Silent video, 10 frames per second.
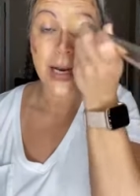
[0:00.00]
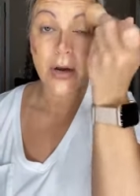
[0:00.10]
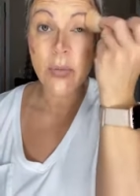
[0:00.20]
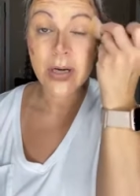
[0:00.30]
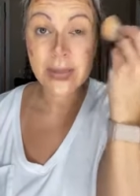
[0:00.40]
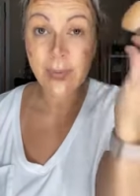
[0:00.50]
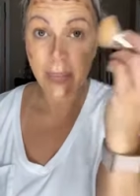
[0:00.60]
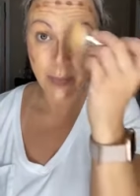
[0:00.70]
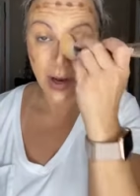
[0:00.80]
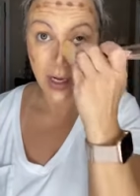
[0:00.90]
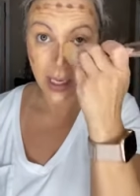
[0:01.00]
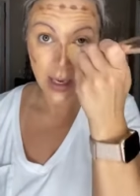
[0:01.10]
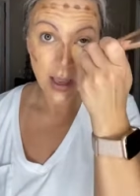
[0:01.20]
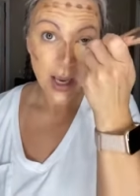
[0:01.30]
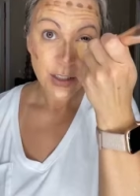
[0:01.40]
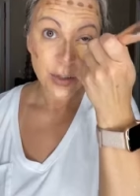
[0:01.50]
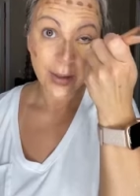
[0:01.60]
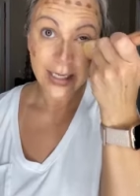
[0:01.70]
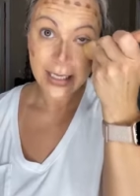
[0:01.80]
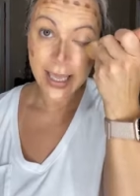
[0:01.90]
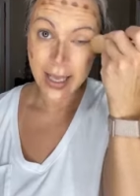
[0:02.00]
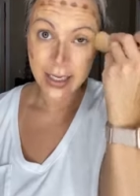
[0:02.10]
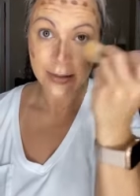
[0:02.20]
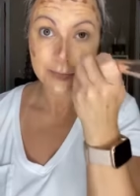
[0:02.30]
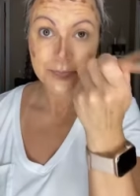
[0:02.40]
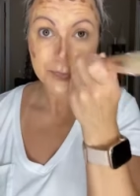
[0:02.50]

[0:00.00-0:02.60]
I don't want to spend the money. So I didn't get it.